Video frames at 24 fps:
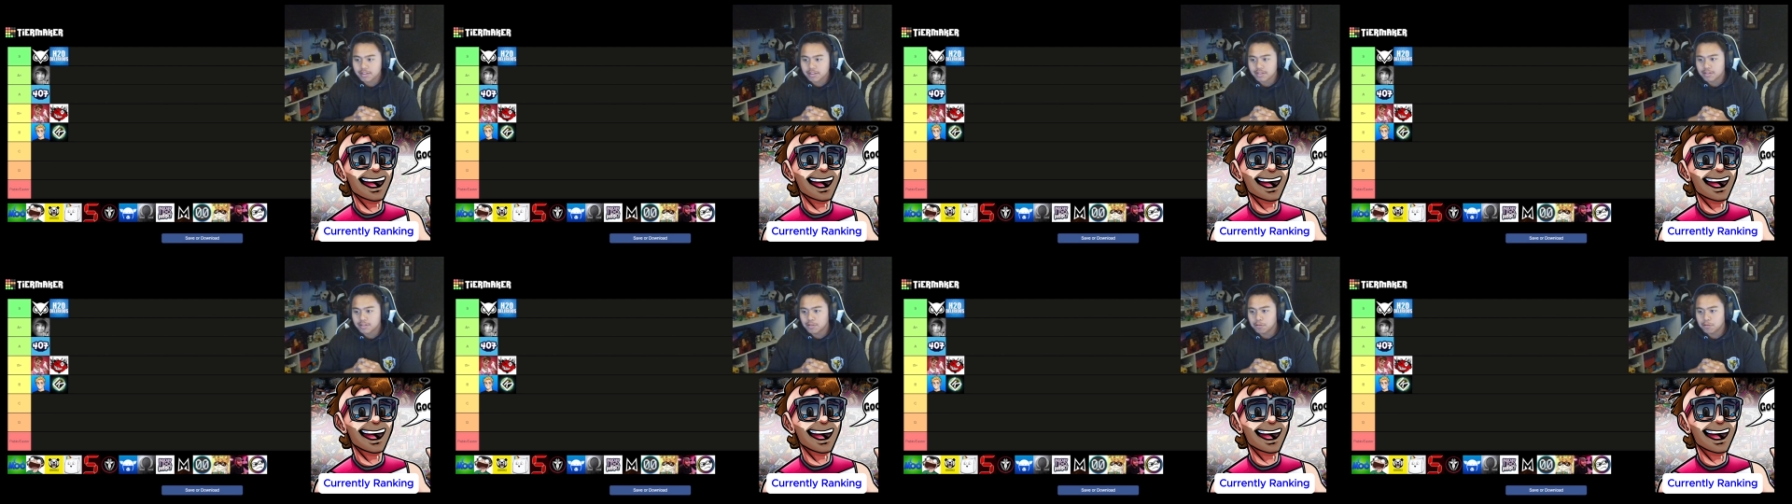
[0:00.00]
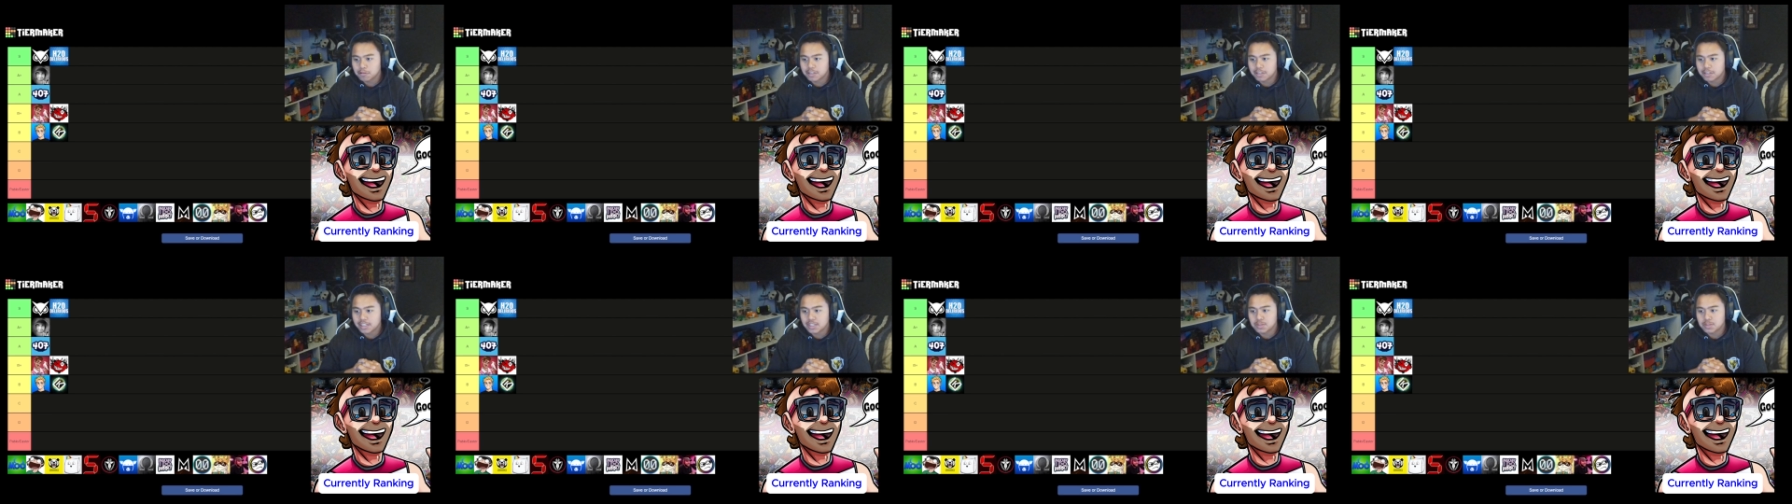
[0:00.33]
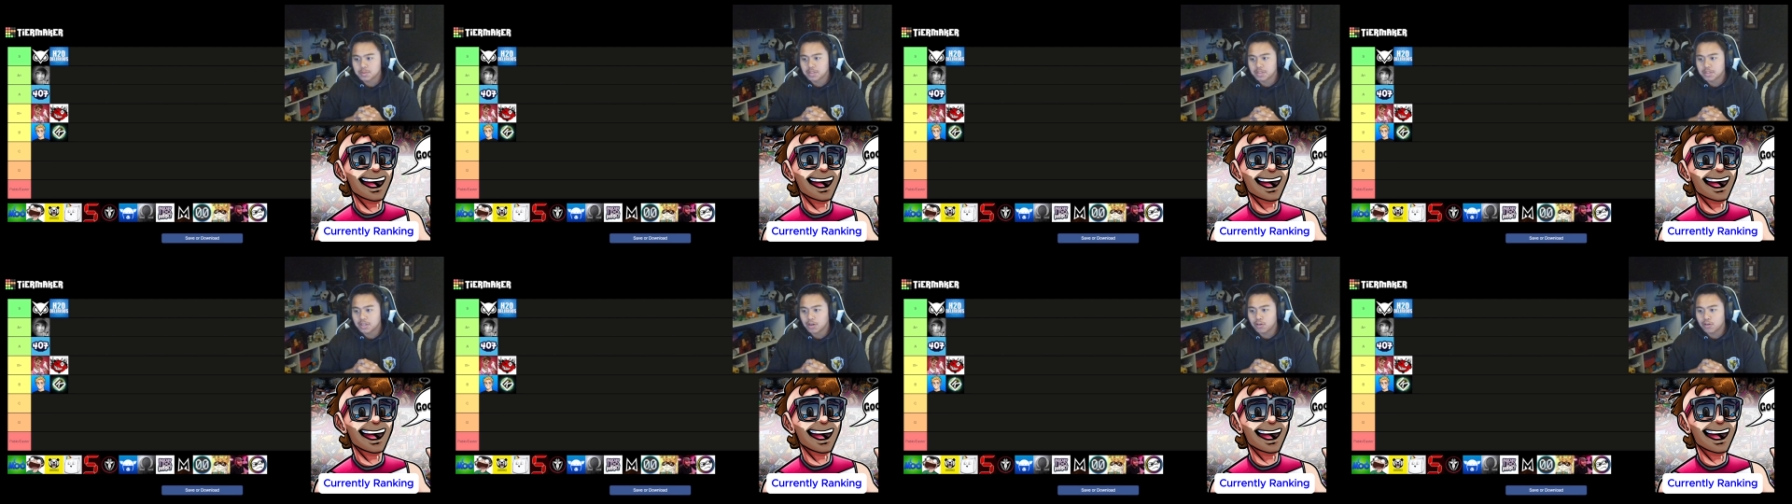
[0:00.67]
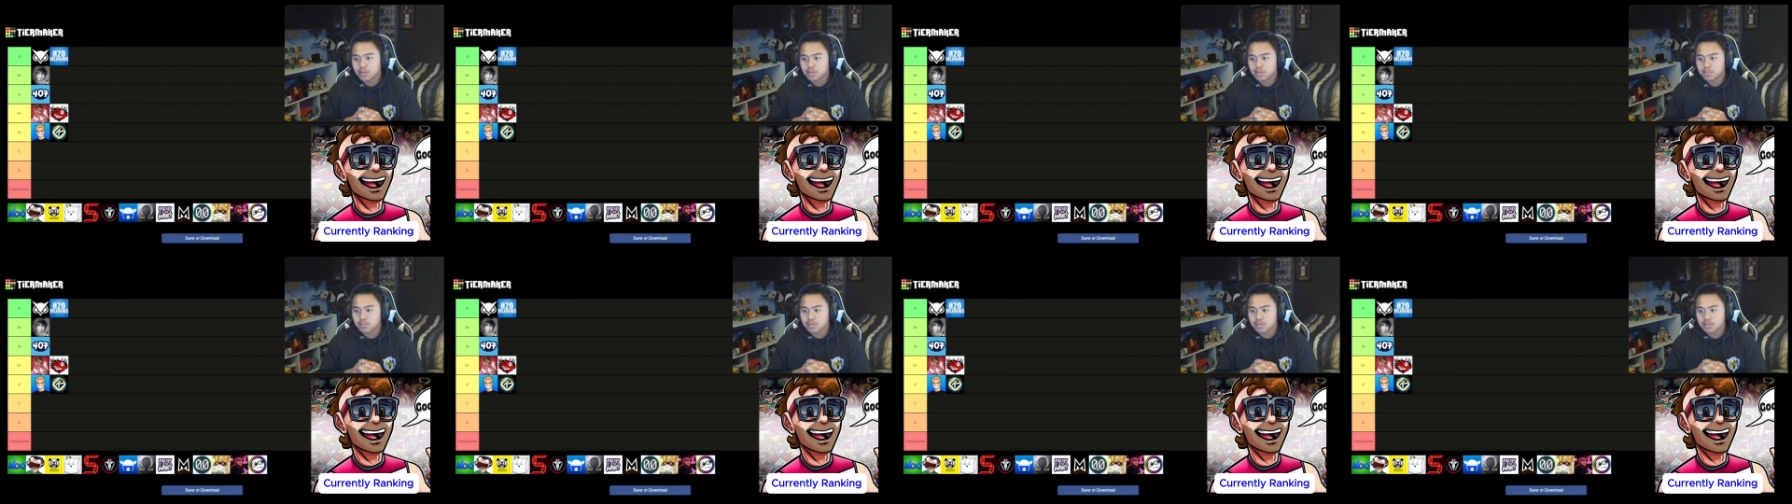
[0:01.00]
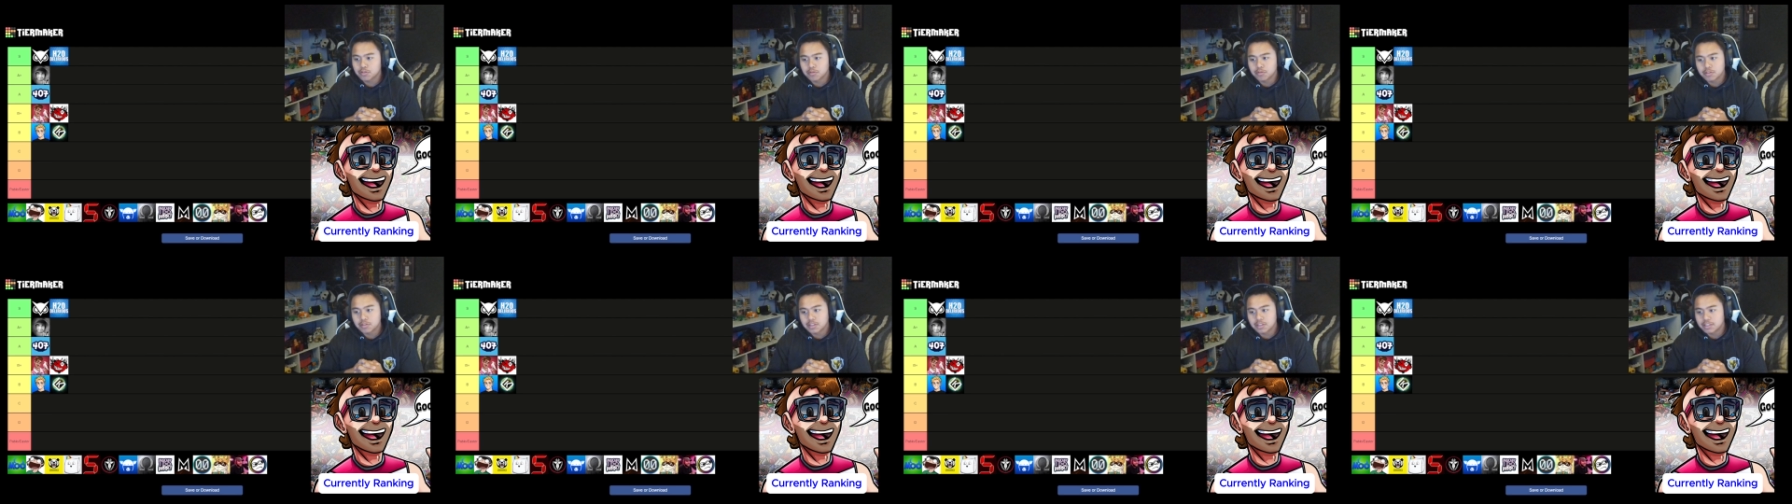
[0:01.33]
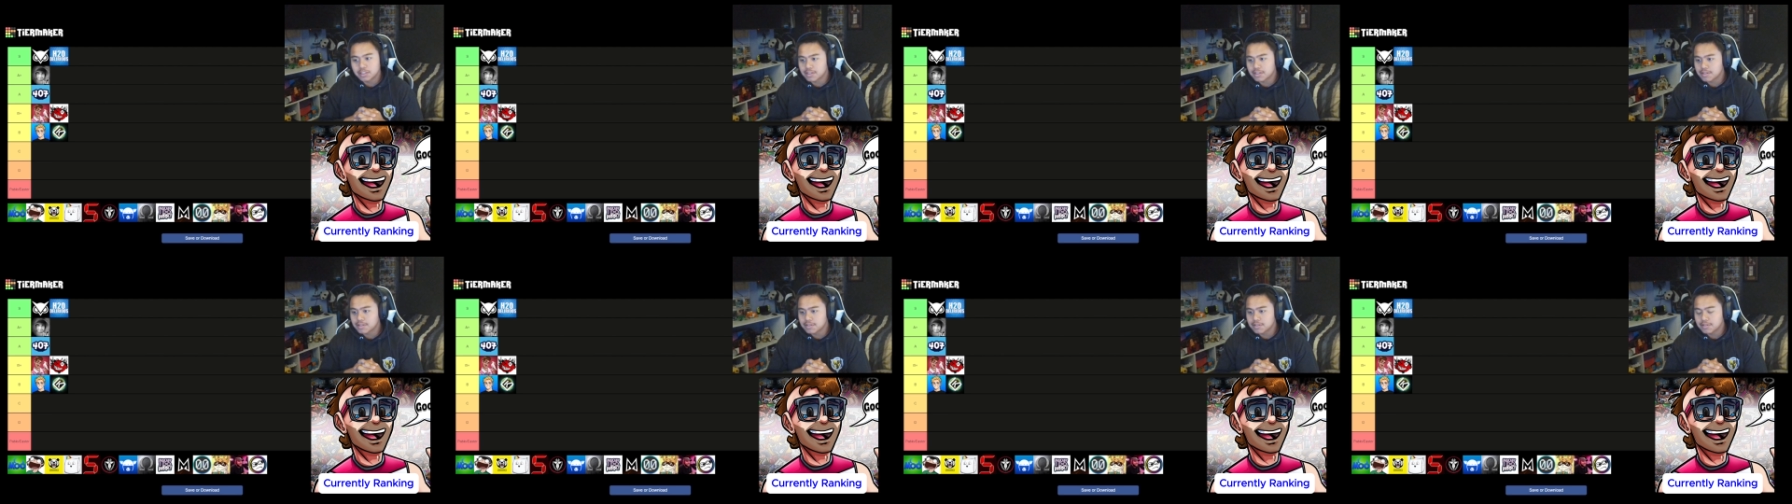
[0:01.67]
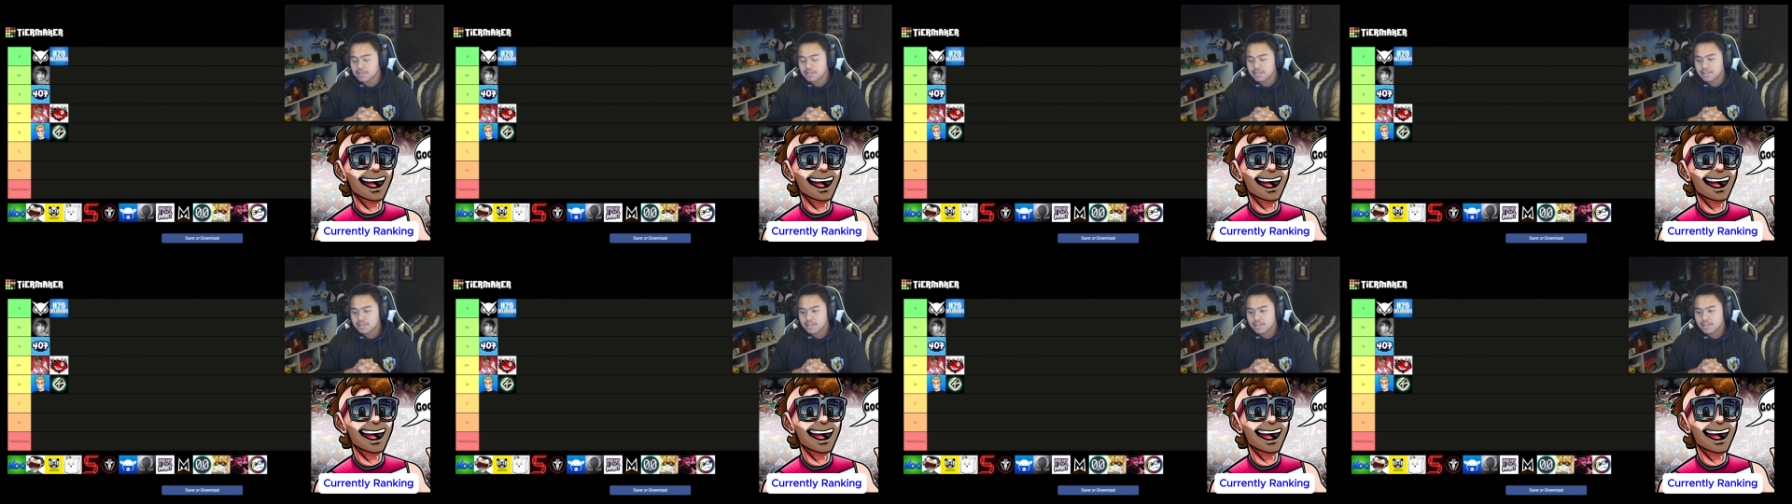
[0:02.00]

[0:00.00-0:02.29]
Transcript: old days where all of them were cool with each other,